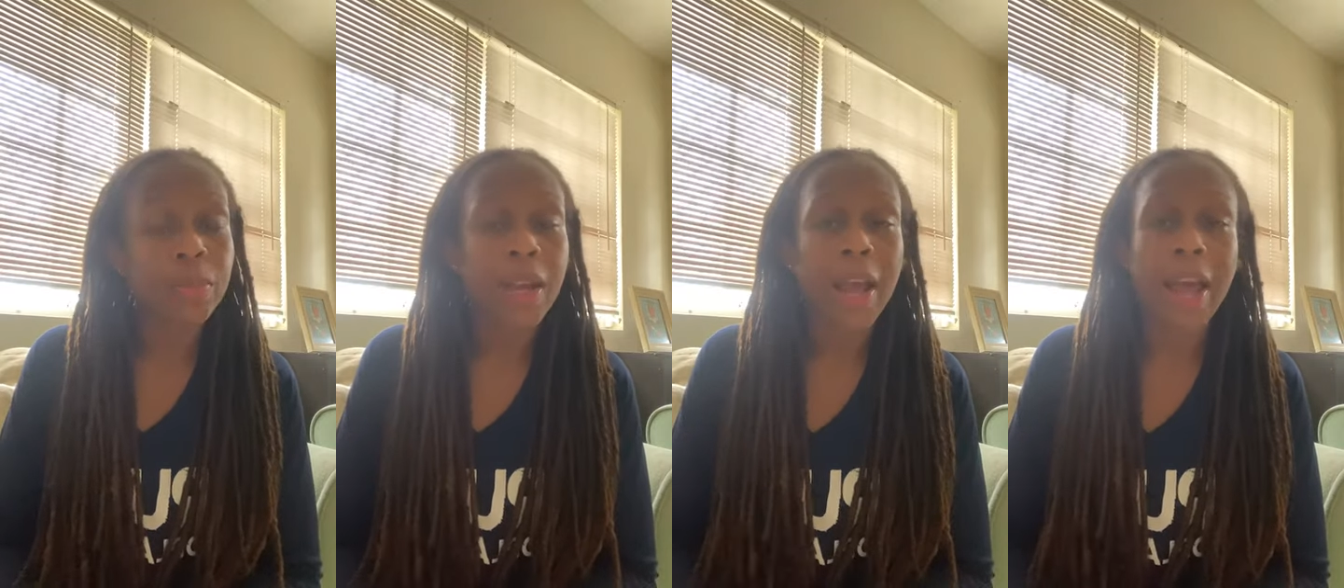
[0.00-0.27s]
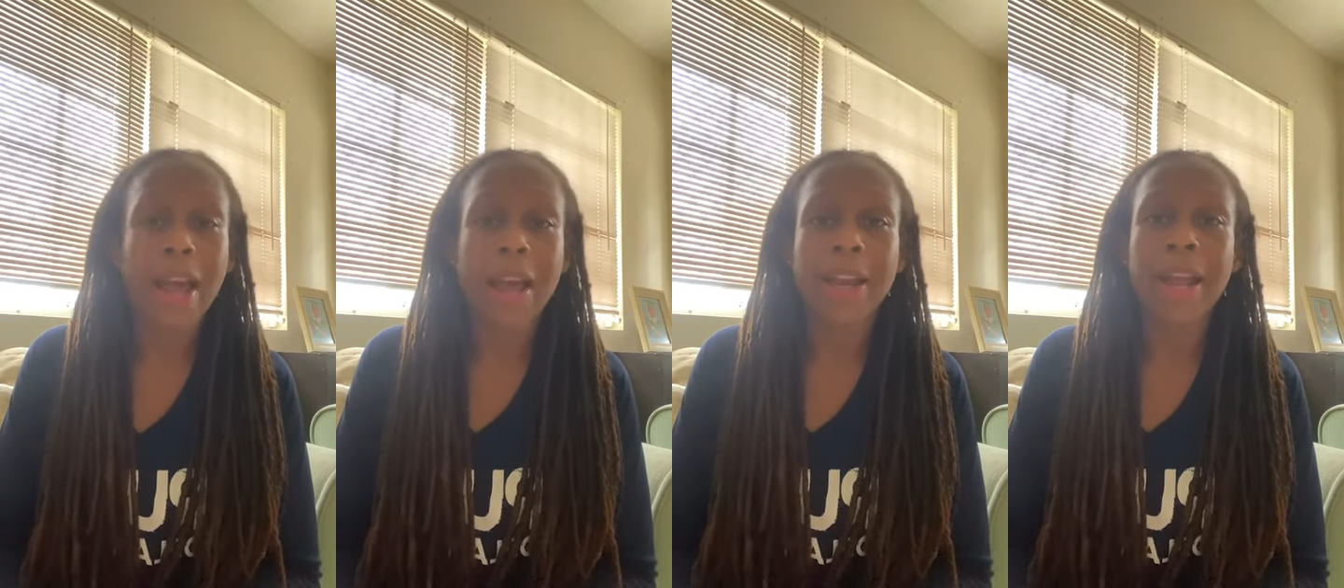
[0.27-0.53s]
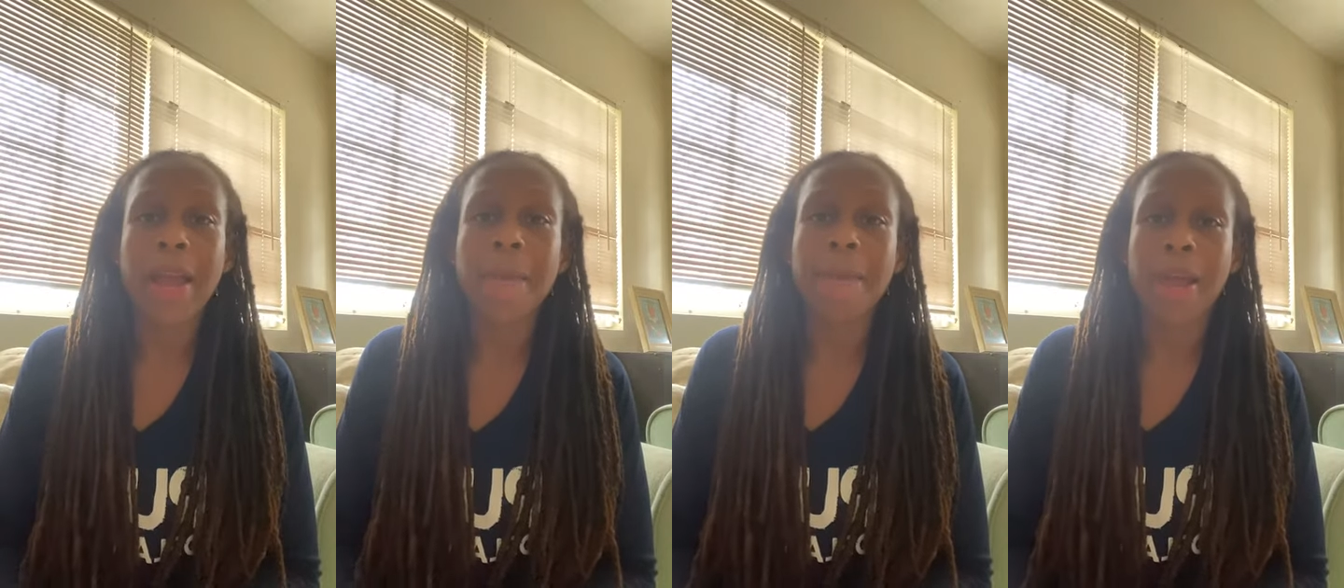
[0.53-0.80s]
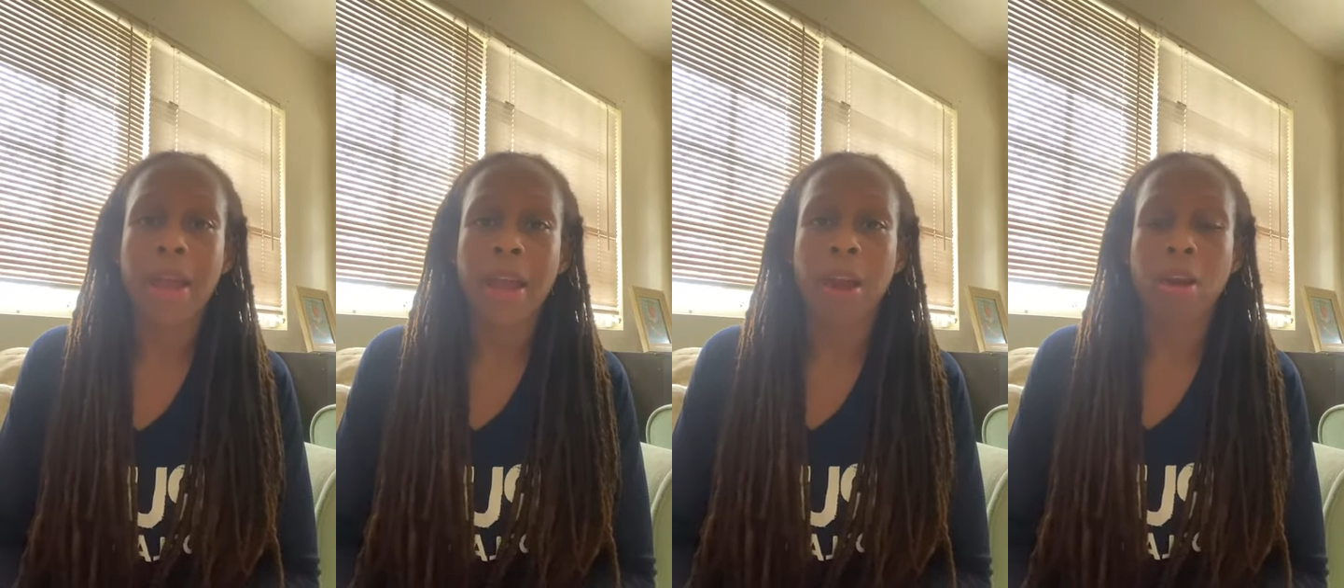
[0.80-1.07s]
and a
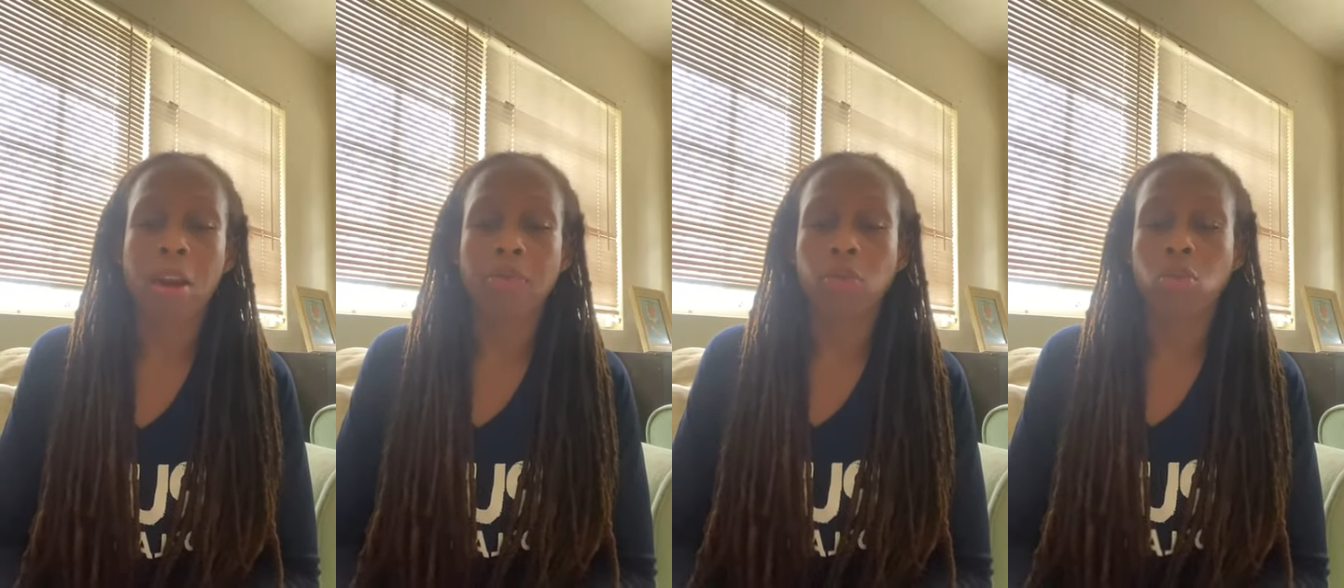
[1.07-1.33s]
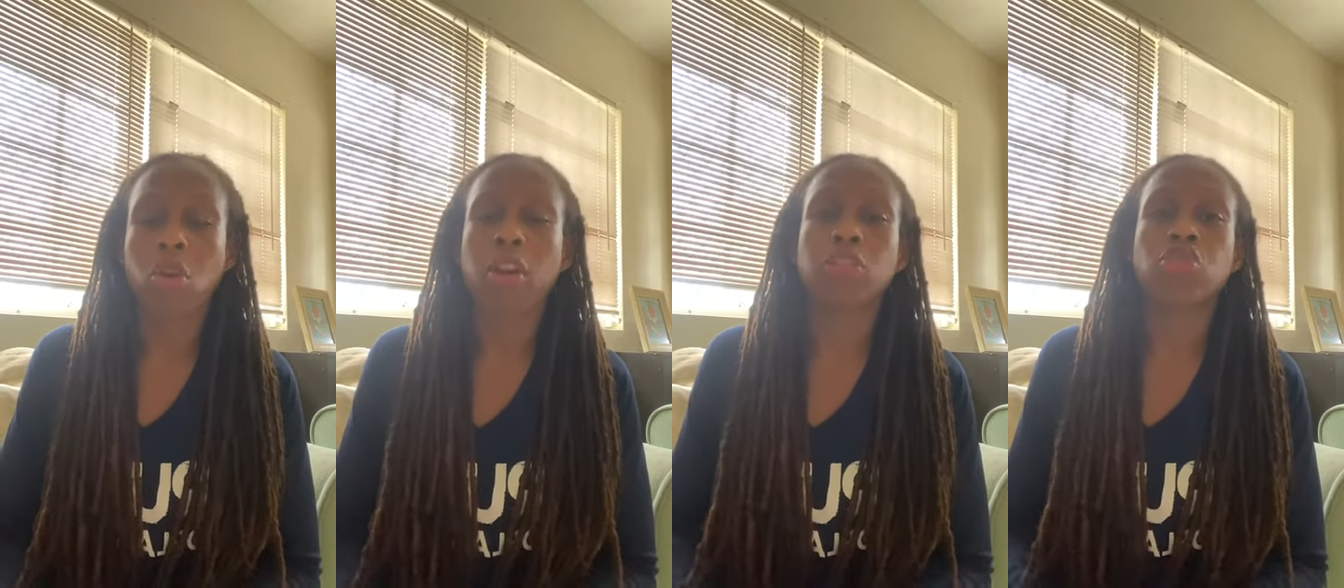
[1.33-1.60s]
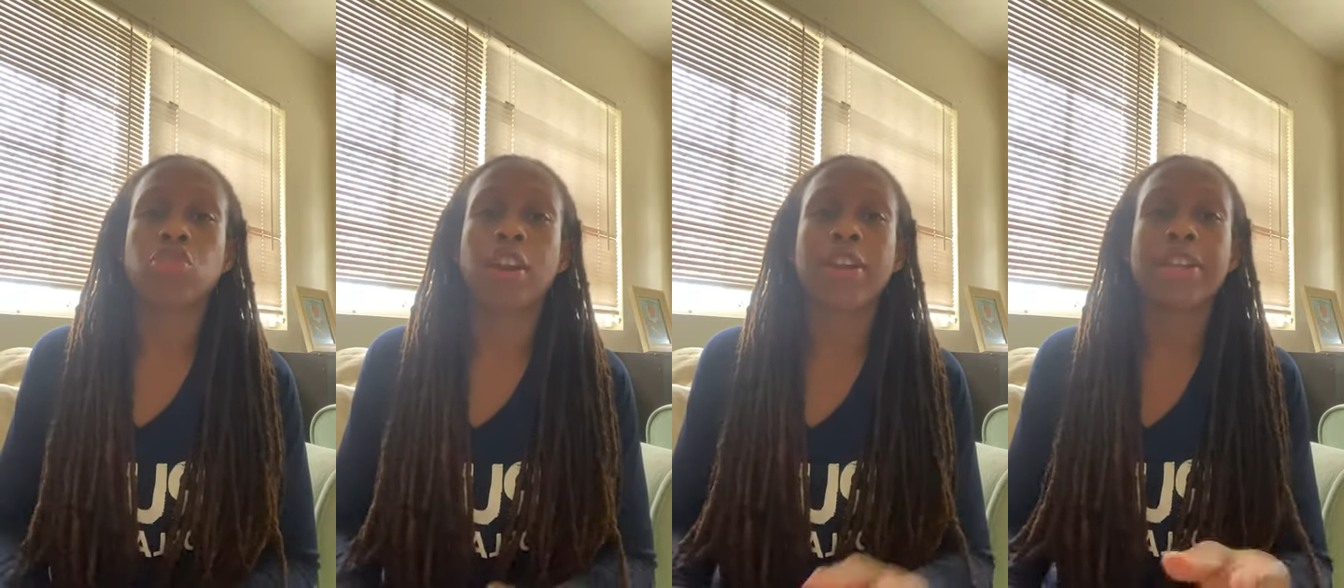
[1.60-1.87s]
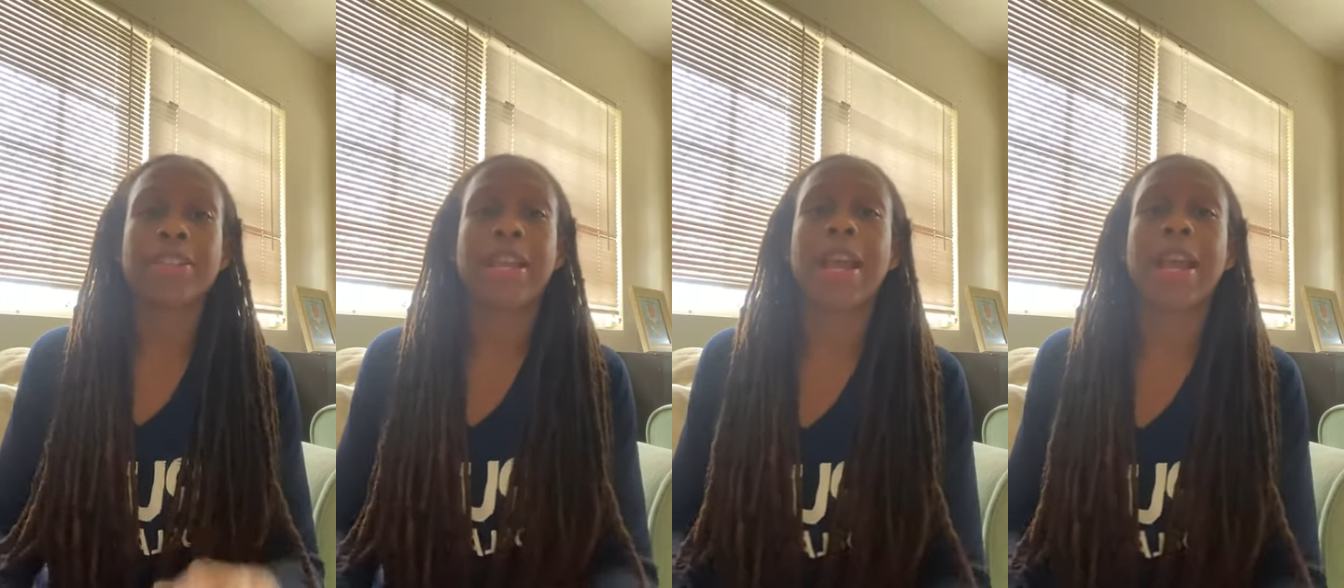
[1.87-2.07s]
pair of cross trainers.